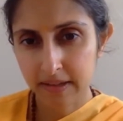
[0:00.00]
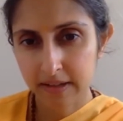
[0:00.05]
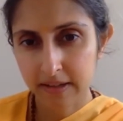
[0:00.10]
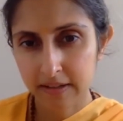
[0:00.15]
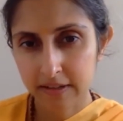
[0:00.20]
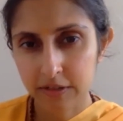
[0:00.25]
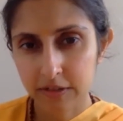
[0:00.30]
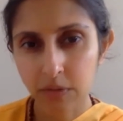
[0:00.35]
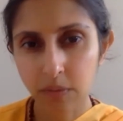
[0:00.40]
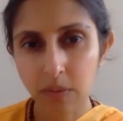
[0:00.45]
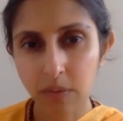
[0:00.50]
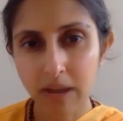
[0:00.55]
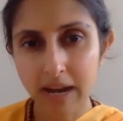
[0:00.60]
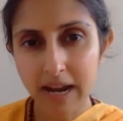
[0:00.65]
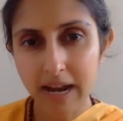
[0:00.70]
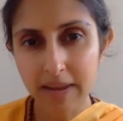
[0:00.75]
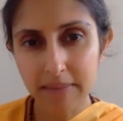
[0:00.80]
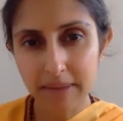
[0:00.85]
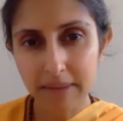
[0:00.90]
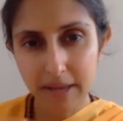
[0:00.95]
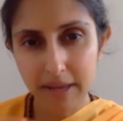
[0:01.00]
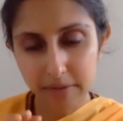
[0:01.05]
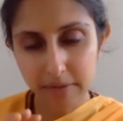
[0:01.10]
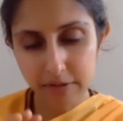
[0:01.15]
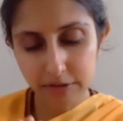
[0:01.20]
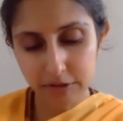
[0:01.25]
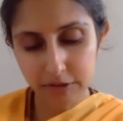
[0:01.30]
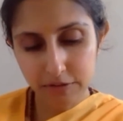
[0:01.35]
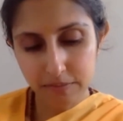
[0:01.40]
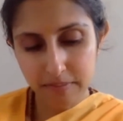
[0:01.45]
So when I'm
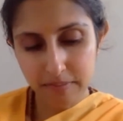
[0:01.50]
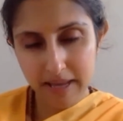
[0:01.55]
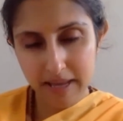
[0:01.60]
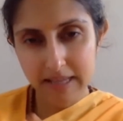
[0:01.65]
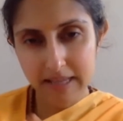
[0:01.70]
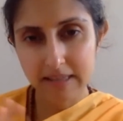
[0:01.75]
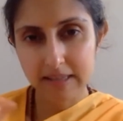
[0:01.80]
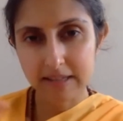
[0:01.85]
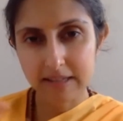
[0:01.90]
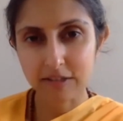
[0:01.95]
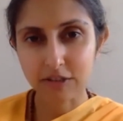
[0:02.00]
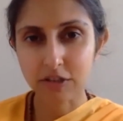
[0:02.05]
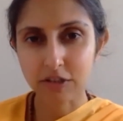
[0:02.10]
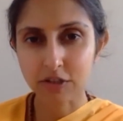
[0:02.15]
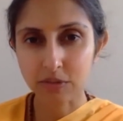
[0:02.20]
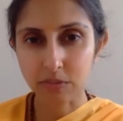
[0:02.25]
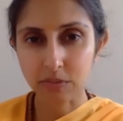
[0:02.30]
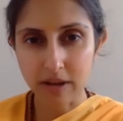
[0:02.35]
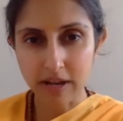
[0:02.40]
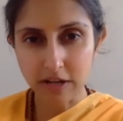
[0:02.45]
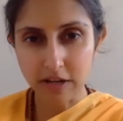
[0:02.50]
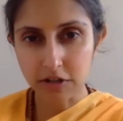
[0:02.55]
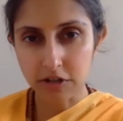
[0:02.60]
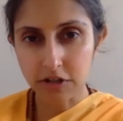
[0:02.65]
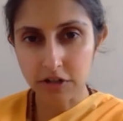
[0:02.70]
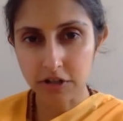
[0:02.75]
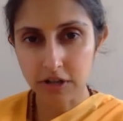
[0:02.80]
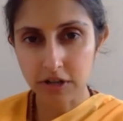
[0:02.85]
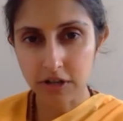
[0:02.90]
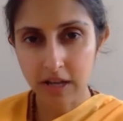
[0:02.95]
able to make this
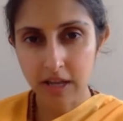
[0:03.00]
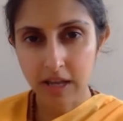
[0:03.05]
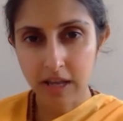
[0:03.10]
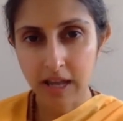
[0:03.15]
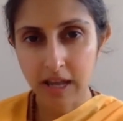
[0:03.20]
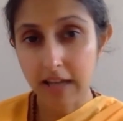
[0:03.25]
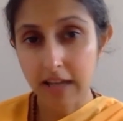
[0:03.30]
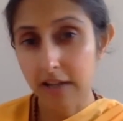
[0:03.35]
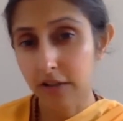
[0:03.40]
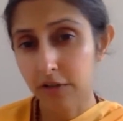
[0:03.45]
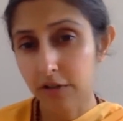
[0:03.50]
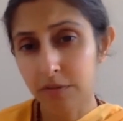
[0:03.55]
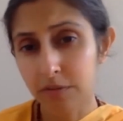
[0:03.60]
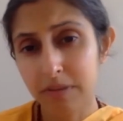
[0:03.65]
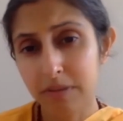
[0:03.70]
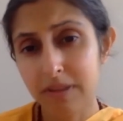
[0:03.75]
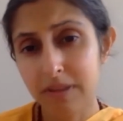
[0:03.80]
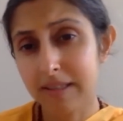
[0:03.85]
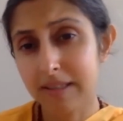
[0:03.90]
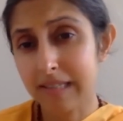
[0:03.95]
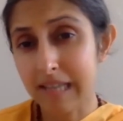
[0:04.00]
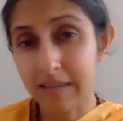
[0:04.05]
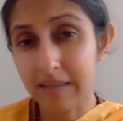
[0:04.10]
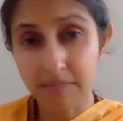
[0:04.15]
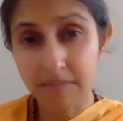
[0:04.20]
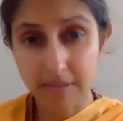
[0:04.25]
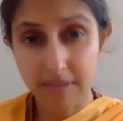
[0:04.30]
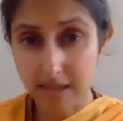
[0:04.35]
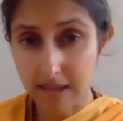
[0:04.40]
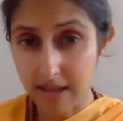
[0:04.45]
switch, and it could be the
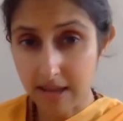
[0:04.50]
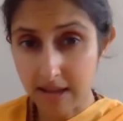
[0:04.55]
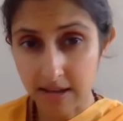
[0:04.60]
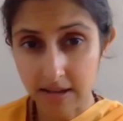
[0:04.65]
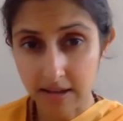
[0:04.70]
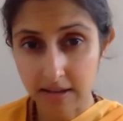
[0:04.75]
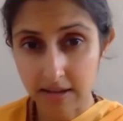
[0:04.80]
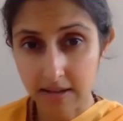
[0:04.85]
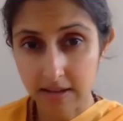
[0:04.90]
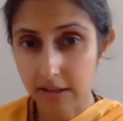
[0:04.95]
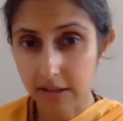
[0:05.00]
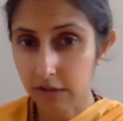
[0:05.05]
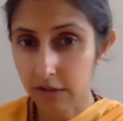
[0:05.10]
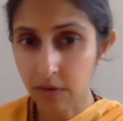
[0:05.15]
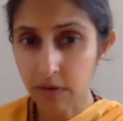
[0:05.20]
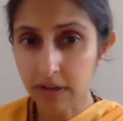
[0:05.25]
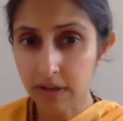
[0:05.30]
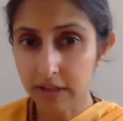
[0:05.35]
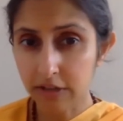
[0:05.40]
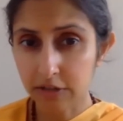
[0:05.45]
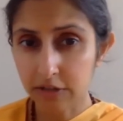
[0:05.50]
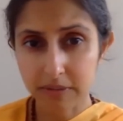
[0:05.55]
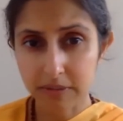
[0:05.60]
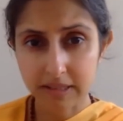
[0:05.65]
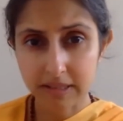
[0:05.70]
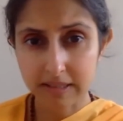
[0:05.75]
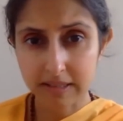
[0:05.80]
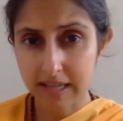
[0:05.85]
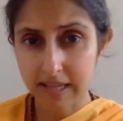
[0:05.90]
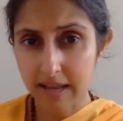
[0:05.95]
same thing, you know, it could be
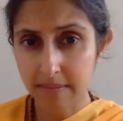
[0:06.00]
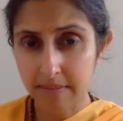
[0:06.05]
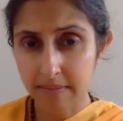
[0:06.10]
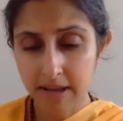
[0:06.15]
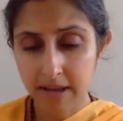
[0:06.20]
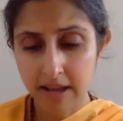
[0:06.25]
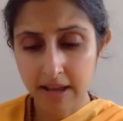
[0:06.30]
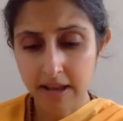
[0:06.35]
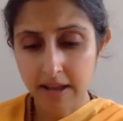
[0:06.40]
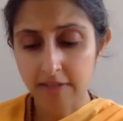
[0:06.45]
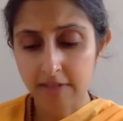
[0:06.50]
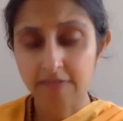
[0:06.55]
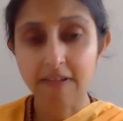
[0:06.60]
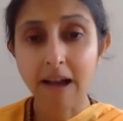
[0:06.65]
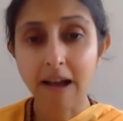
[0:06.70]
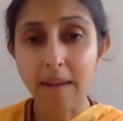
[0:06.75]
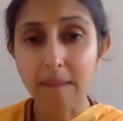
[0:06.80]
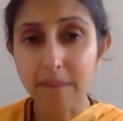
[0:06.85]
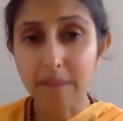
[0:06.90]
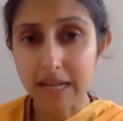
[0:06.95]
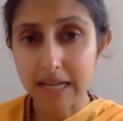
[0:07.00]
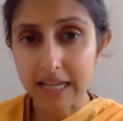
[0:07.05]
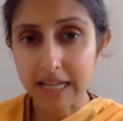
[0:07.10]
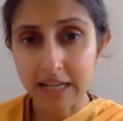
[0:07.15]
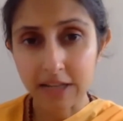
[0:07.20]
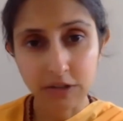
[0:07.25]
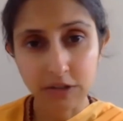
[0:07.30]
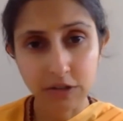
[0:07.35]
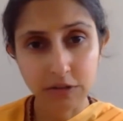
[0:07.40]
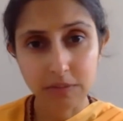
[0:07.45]
the same family,
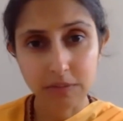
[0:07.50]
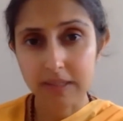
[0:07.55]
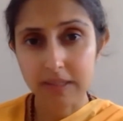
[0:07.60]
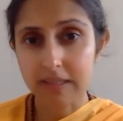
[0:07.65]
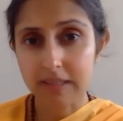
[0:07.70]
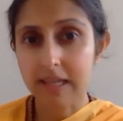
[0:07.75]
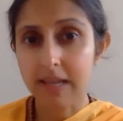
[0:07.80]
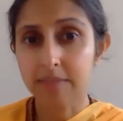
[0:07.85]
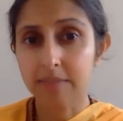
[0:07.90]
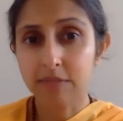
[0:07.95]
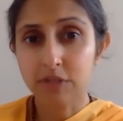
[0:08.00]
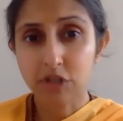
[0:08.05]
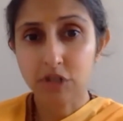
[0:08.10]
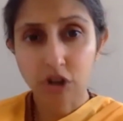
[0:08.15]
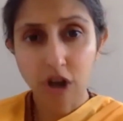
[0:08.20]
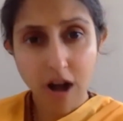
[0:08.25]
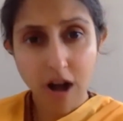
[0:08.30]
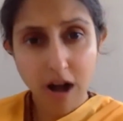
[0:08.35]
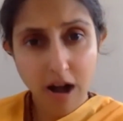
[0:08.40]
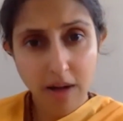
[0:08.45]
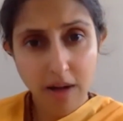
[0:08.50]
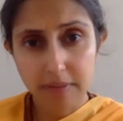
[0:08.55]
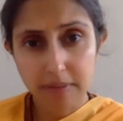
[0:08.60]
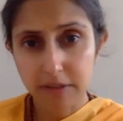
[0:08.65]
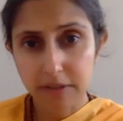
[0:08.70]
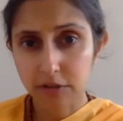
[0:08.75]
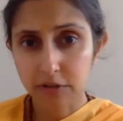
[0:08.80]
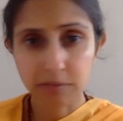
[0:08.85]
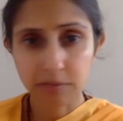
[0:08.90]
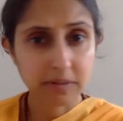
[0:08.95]
it could be the same job,
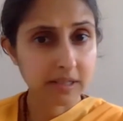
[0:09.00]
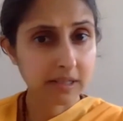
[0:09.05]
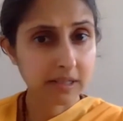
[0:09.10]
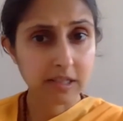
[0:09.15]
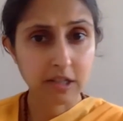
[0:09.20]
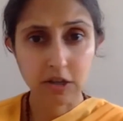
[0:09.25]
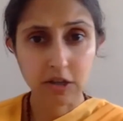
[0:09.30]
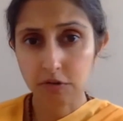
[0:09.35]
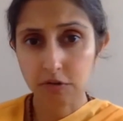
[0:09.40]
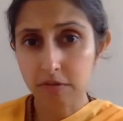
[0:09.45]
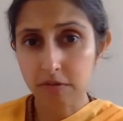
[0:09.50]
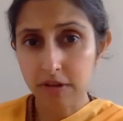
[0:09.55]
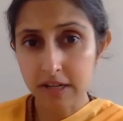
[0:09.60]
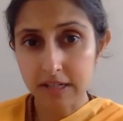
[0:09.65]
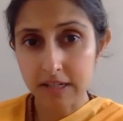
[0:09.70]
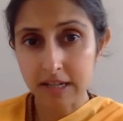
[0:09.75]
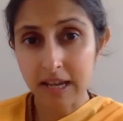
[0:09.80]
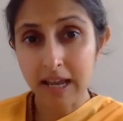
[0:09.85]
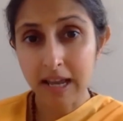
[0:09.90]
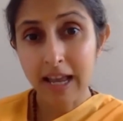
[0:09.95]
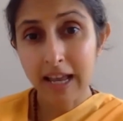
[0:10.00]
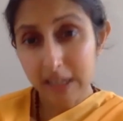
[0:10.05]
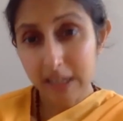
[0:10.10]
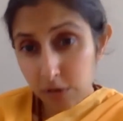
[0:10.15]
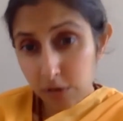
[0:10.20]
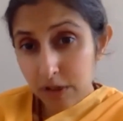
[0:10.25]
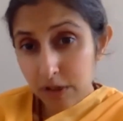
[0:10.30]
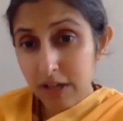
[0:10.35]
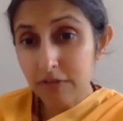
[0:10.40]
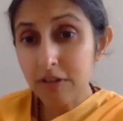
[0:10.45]
it could be security, it
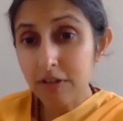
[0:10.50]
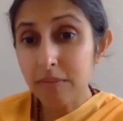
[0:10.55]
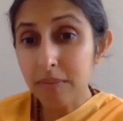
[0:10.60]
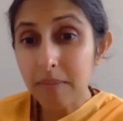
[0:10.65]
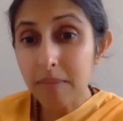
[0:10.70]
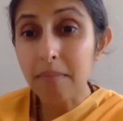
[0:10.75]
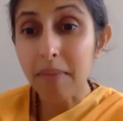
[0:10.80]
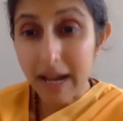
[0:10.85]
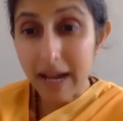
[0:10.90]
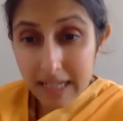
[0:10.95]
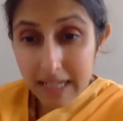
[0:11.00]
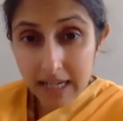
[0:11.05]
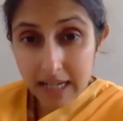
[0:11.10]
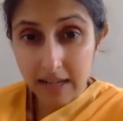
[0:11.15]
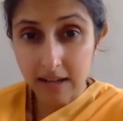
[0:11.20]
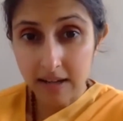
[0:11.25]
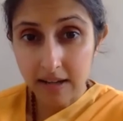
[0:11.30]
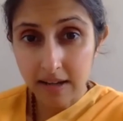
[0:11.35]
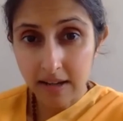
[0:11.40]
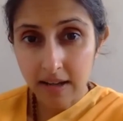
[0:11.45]
could even be money.